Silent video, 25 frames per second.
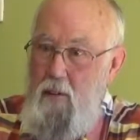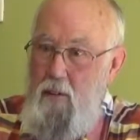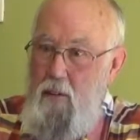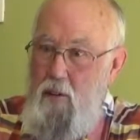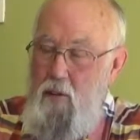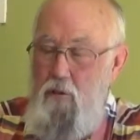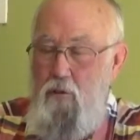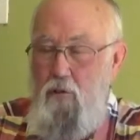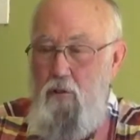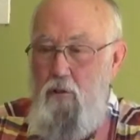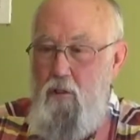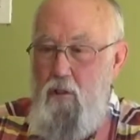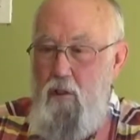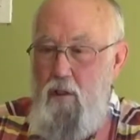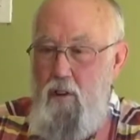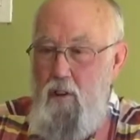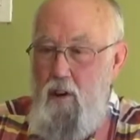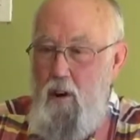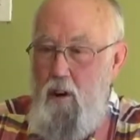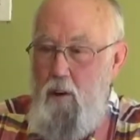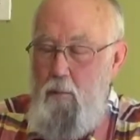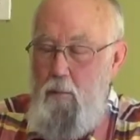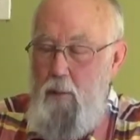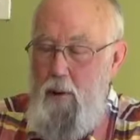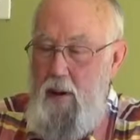This
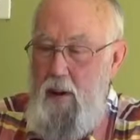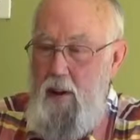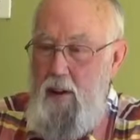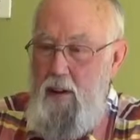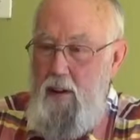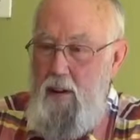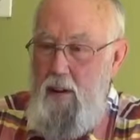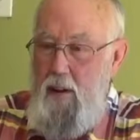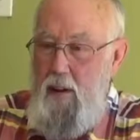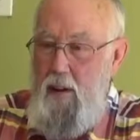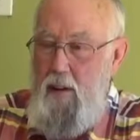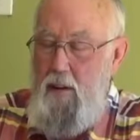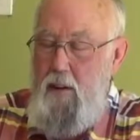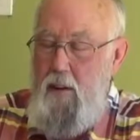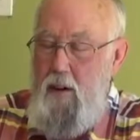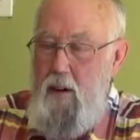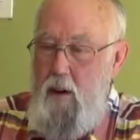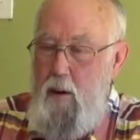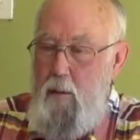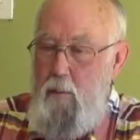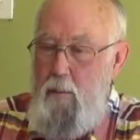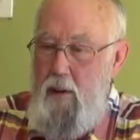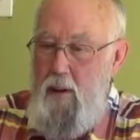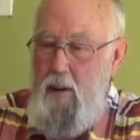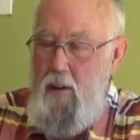young man had
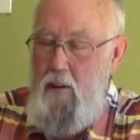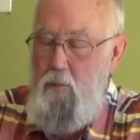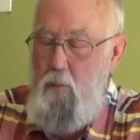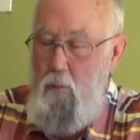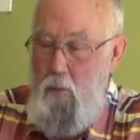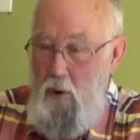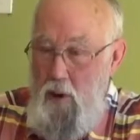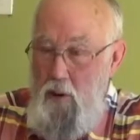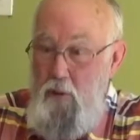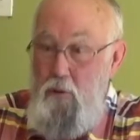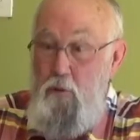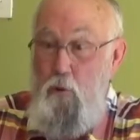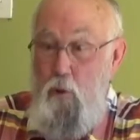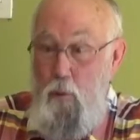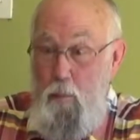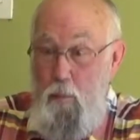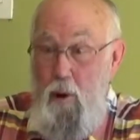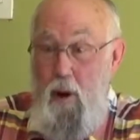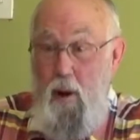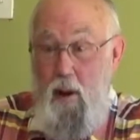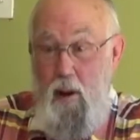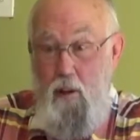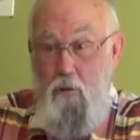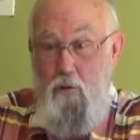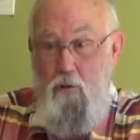come in, one, to
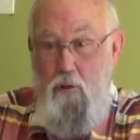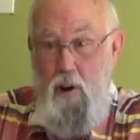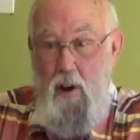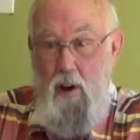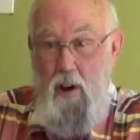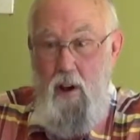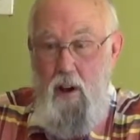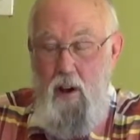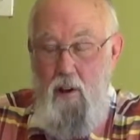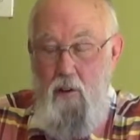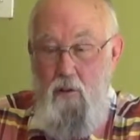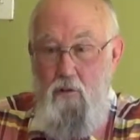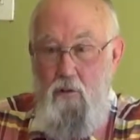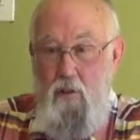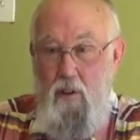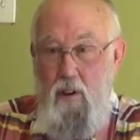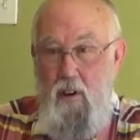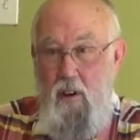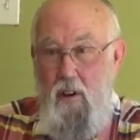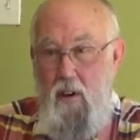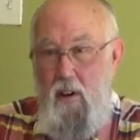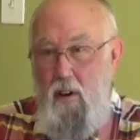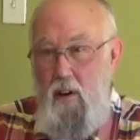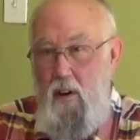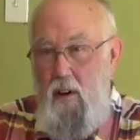apologize,
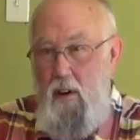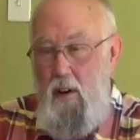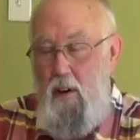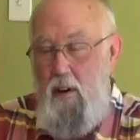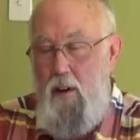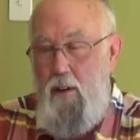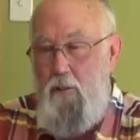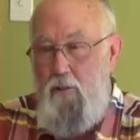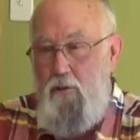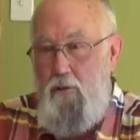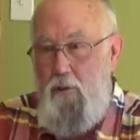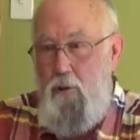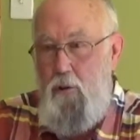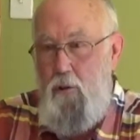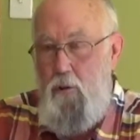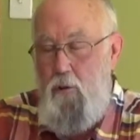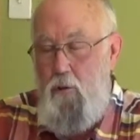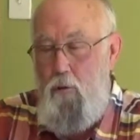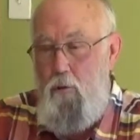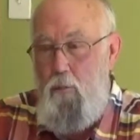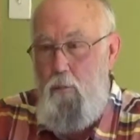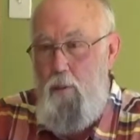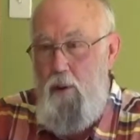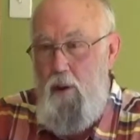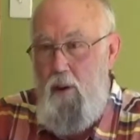and
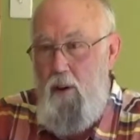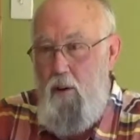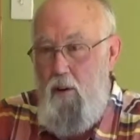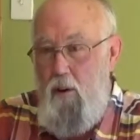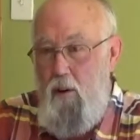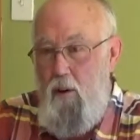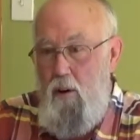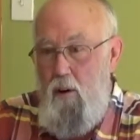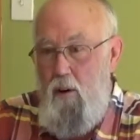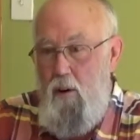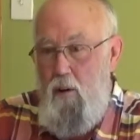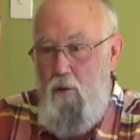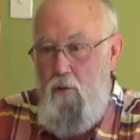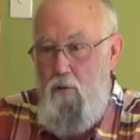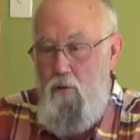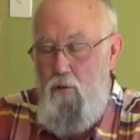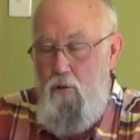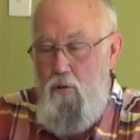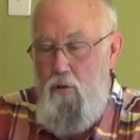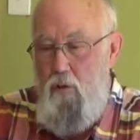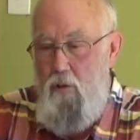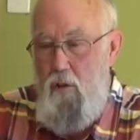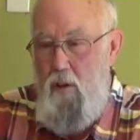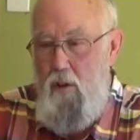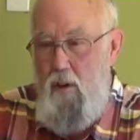two,
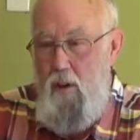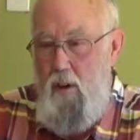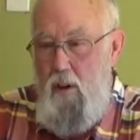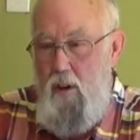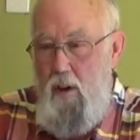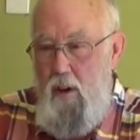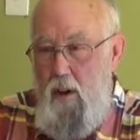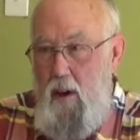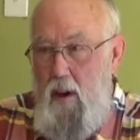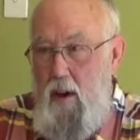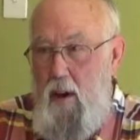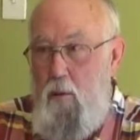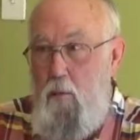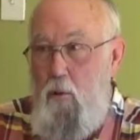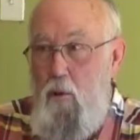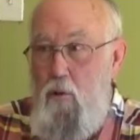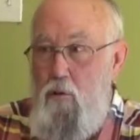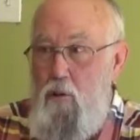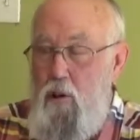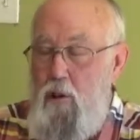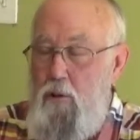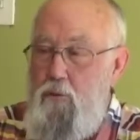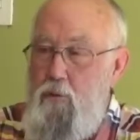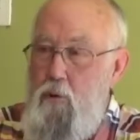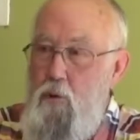because he
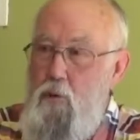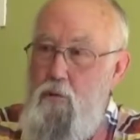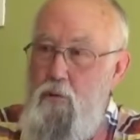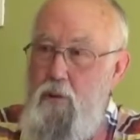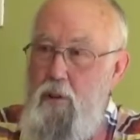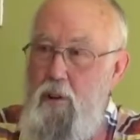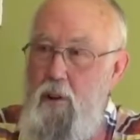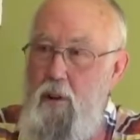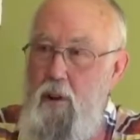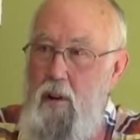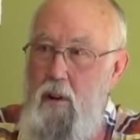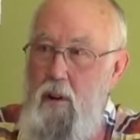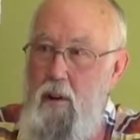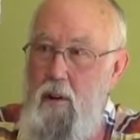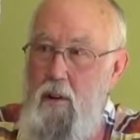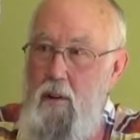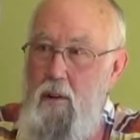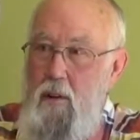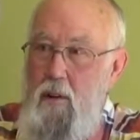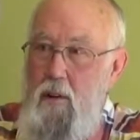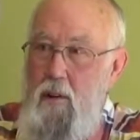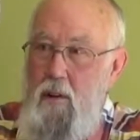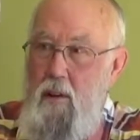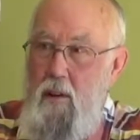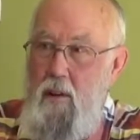was interested
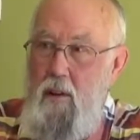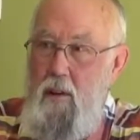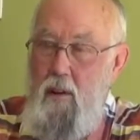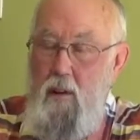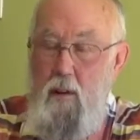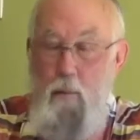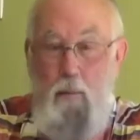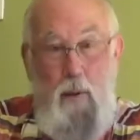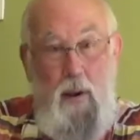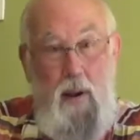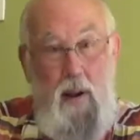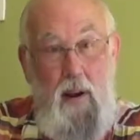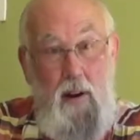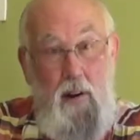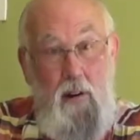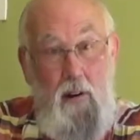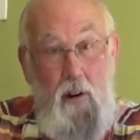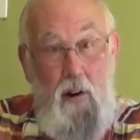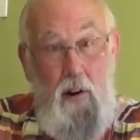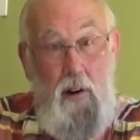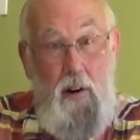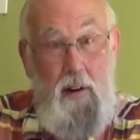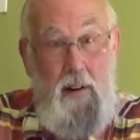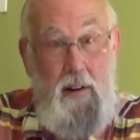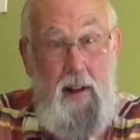in being an
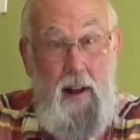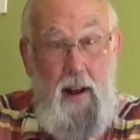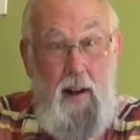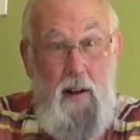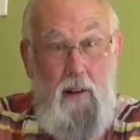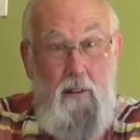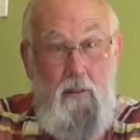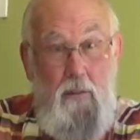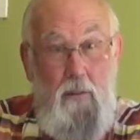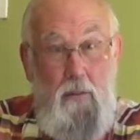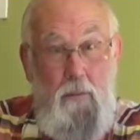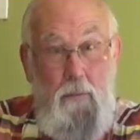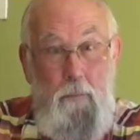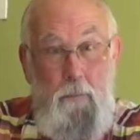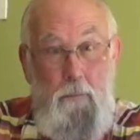architect.